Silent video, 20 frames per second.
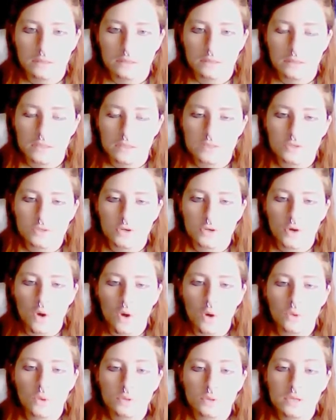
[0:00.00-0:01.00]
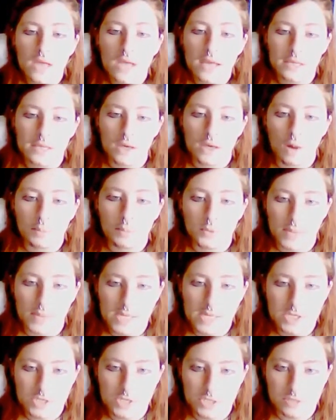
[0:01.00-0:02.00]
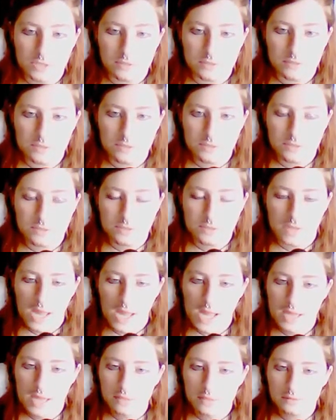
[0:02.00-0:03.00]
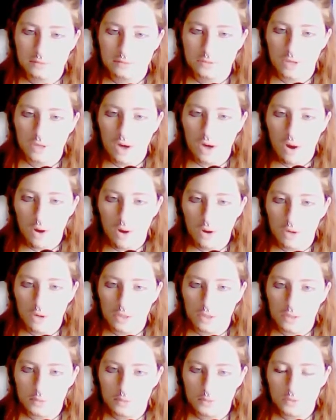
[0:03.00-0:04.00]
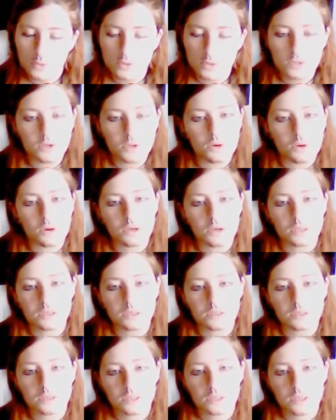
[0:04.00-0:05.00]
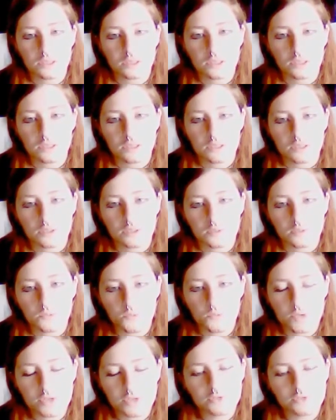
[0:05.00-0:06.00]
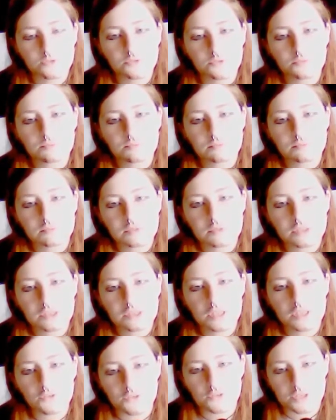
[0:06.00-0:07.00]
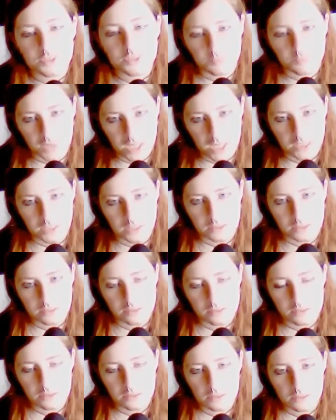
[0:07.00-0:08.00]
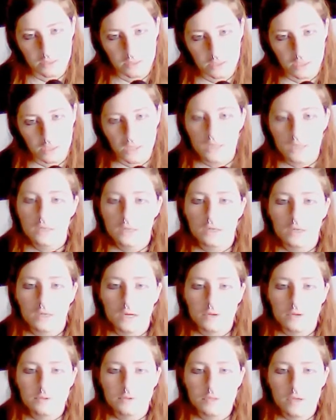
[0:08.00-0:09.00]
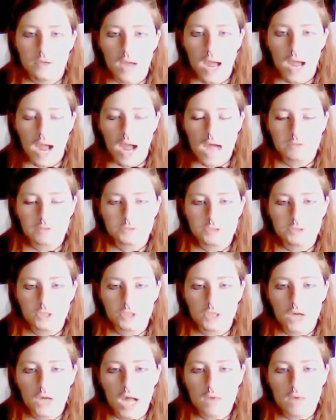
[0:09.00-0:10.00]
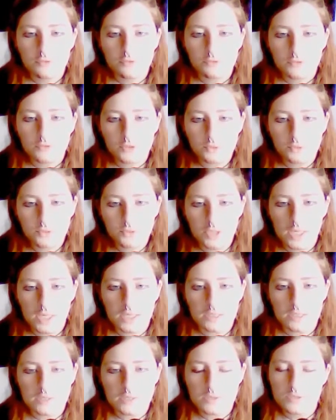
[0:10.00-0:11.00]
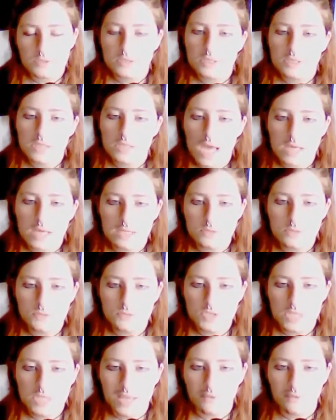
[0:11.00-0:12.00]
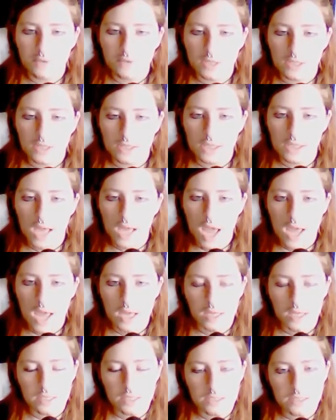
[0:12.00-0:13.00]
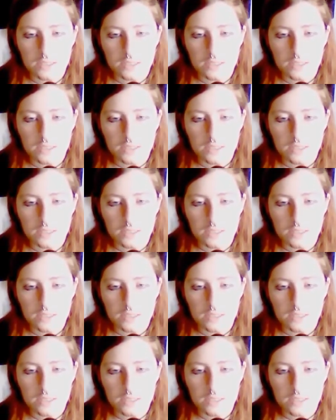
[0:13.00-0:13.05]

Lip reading: These are called teddy operations, and are looked on with different opinions. After a few years, the teddy was given a